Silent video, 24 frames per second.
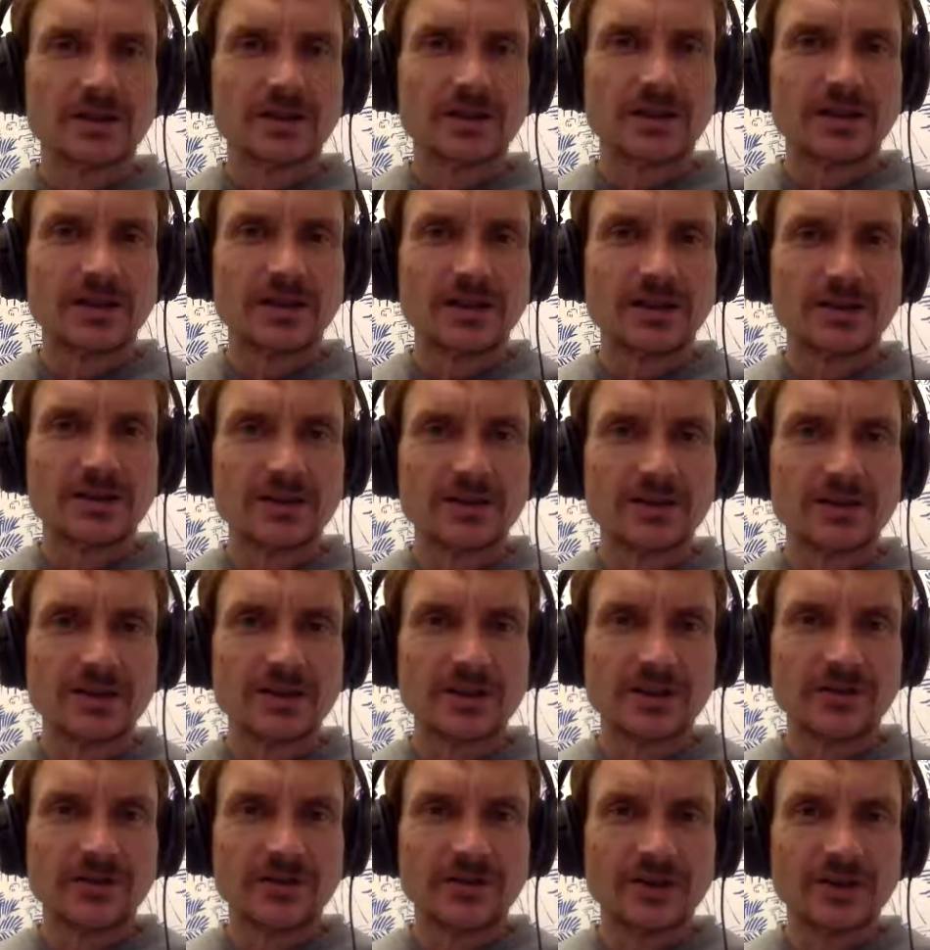given a
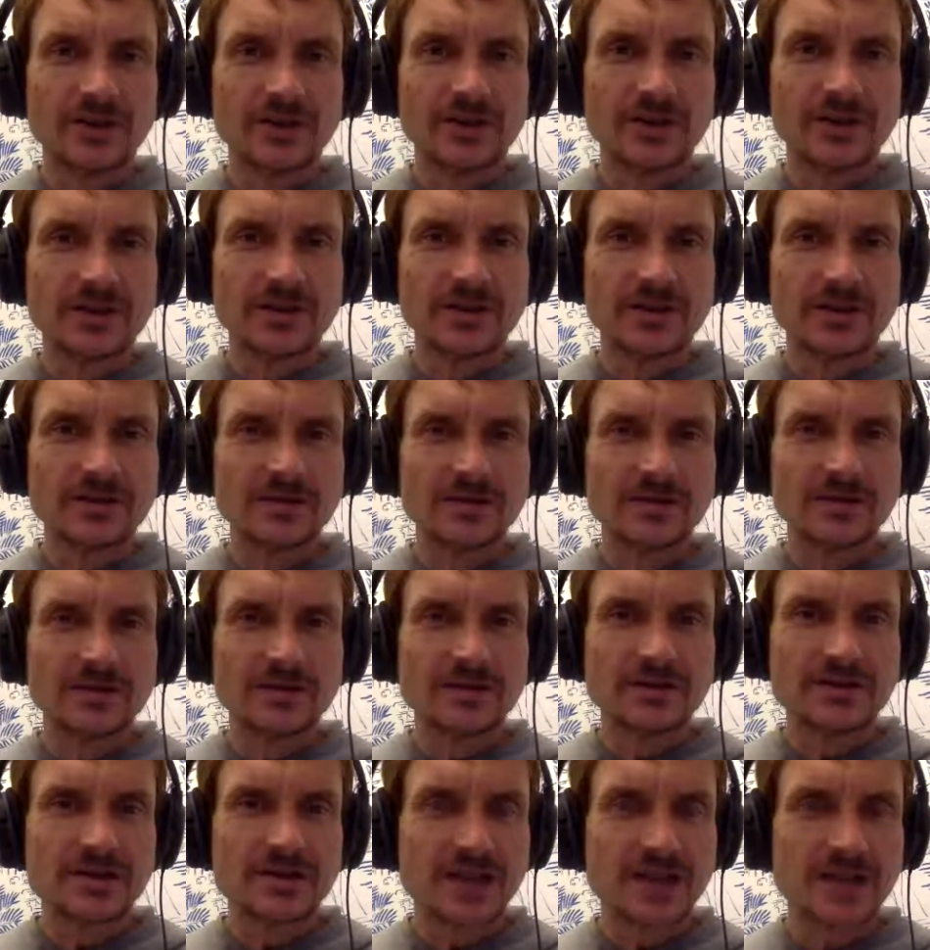very
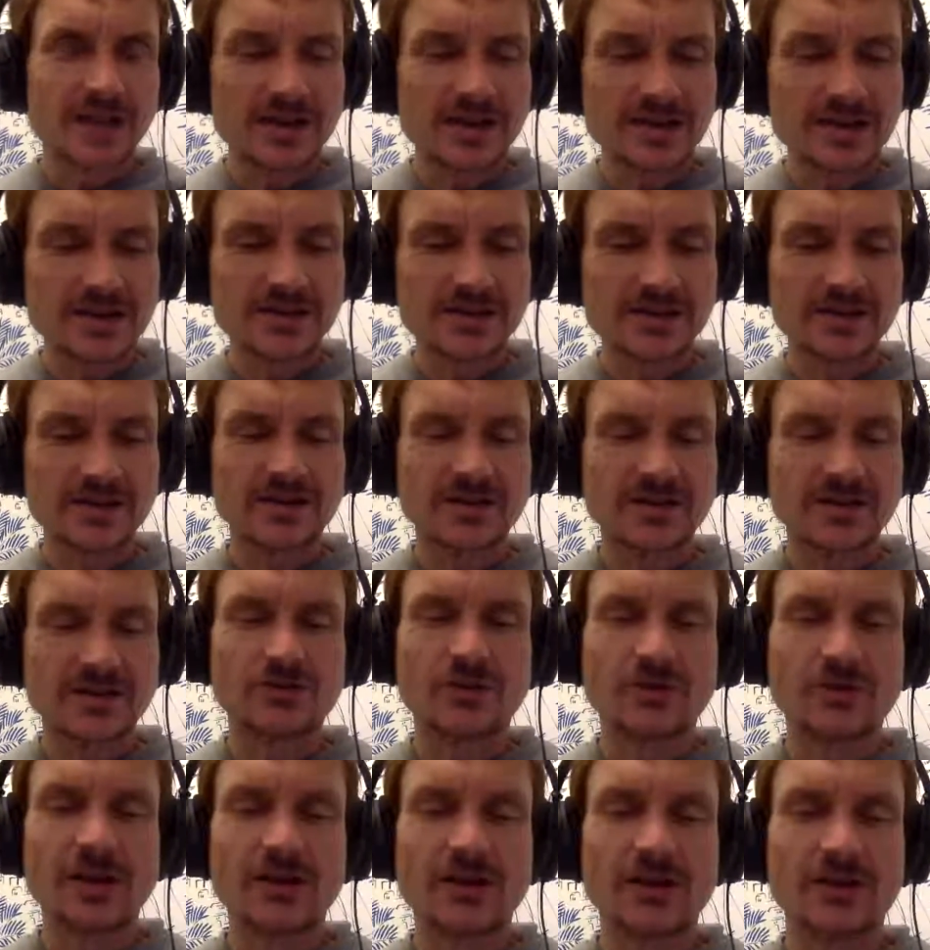intense drug
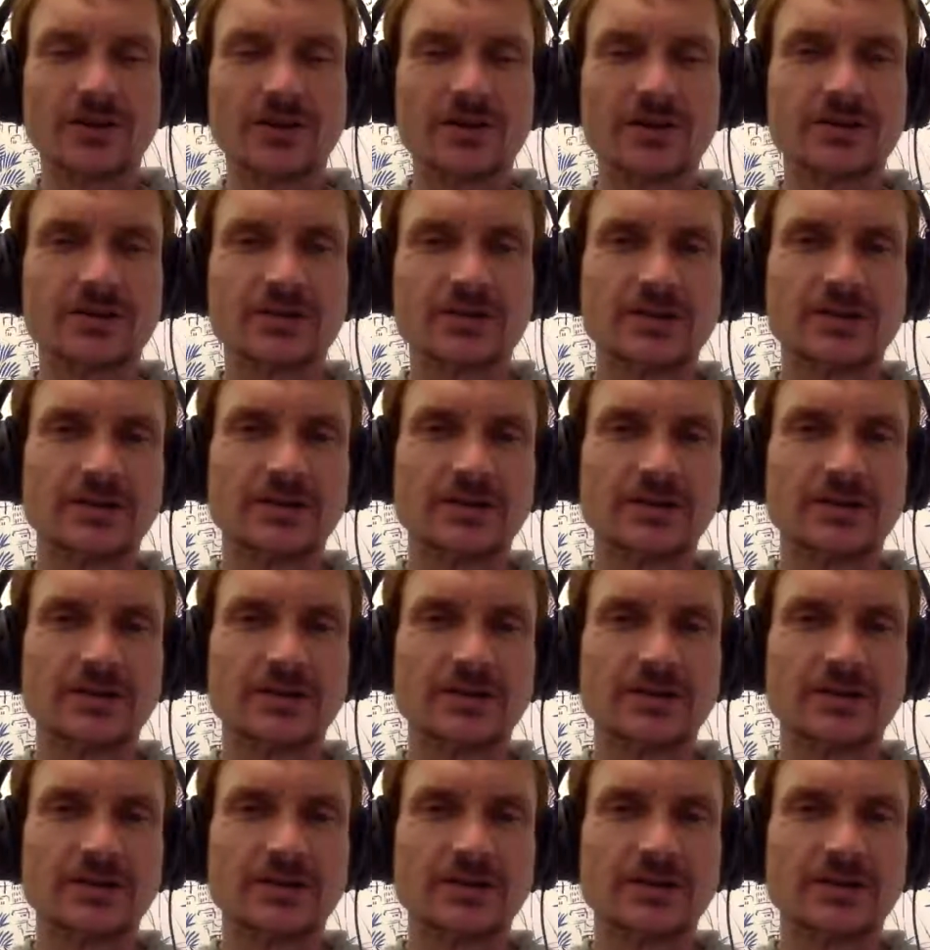cocktail.